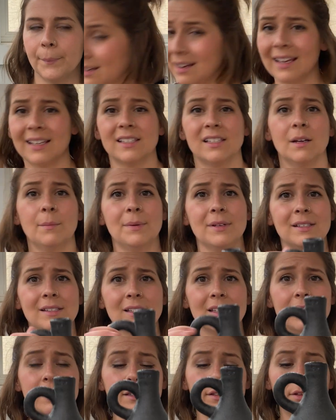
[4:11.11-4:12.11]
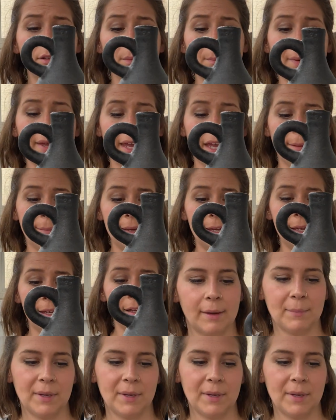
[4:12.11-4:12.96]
Next up is this little baby.